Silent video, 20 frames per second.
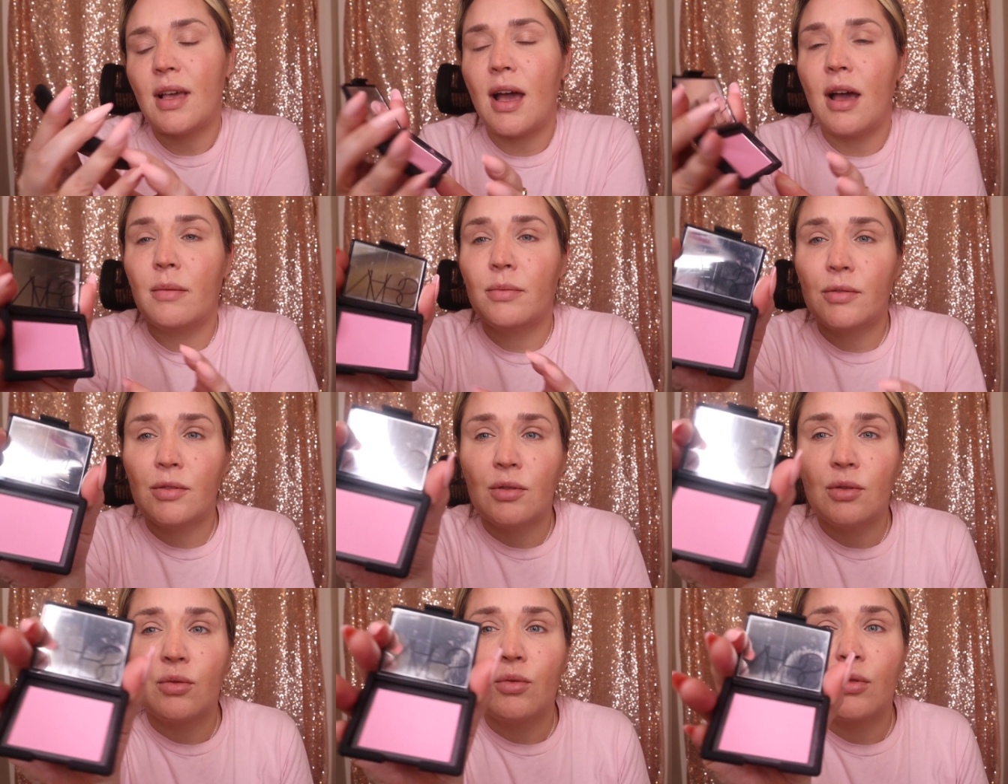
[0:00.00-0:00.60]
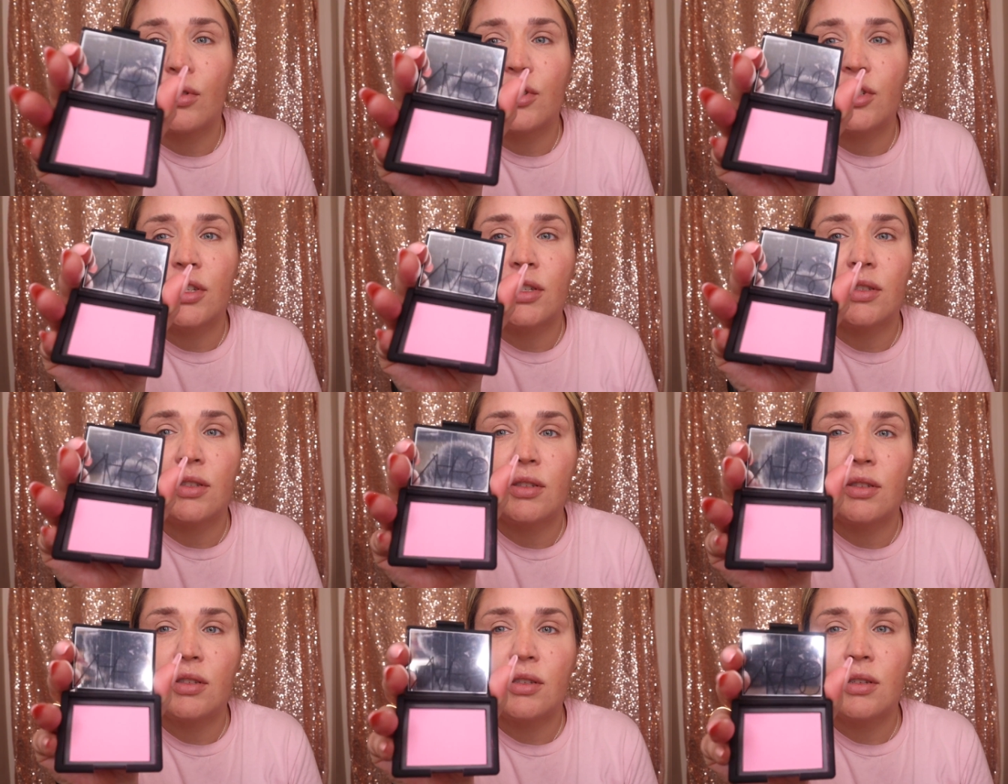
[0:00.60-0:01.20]
absolutely
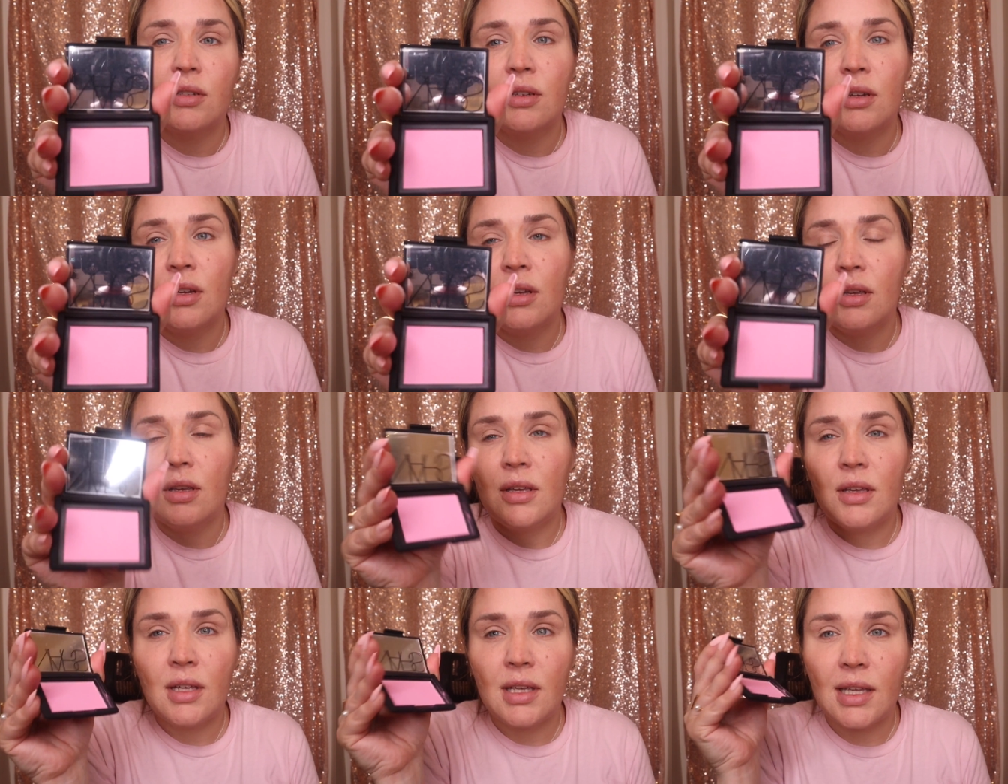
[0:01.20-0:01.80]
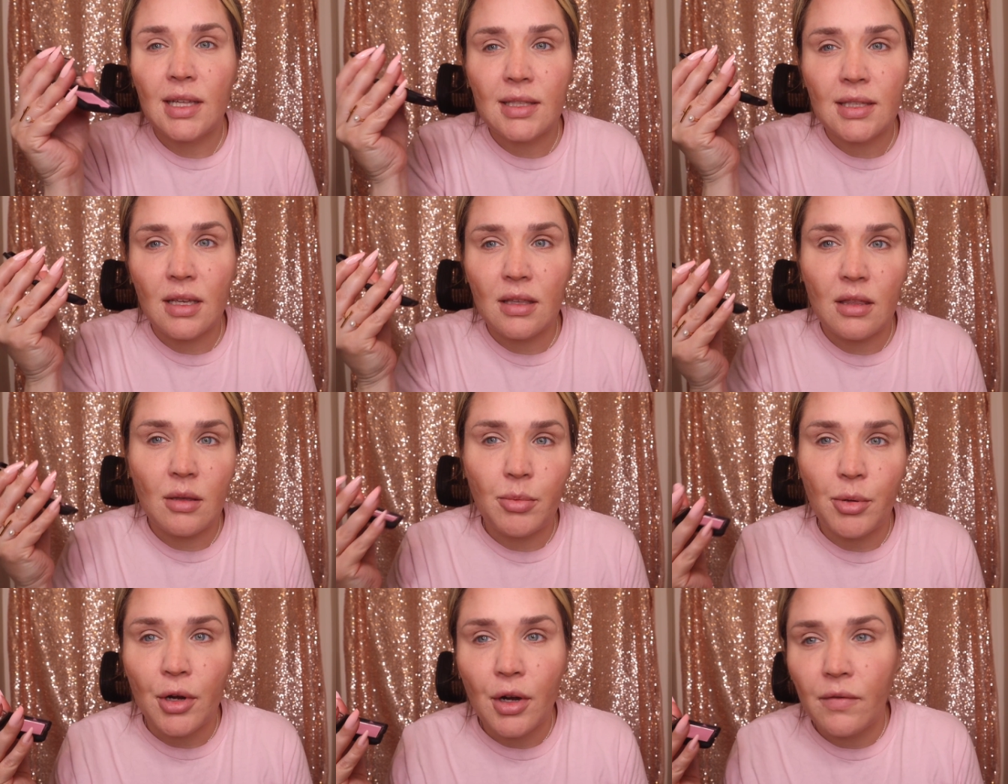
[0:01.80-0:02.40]
gorgeous. It's like
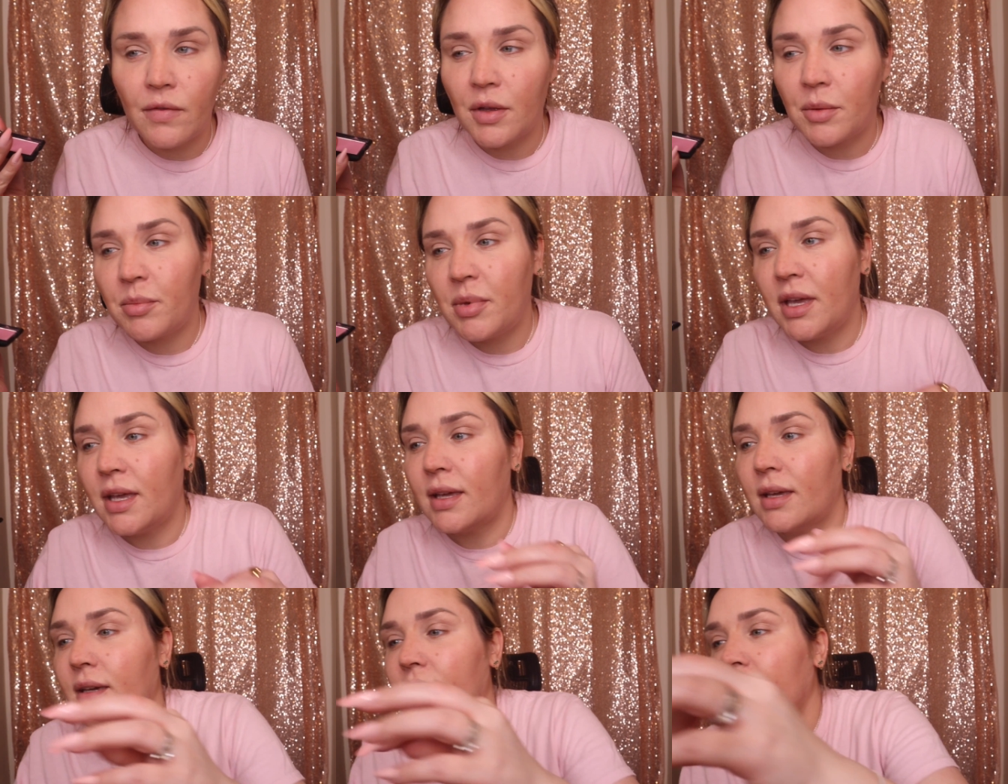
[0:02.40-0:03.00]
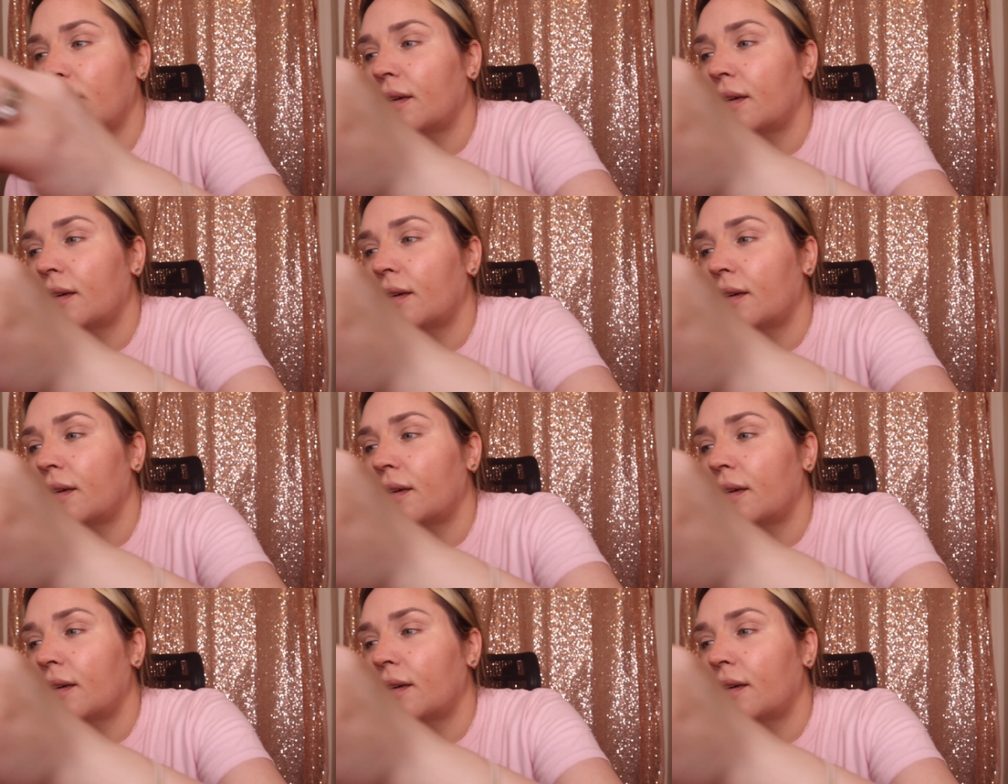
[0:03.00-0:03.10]
the perfect pink.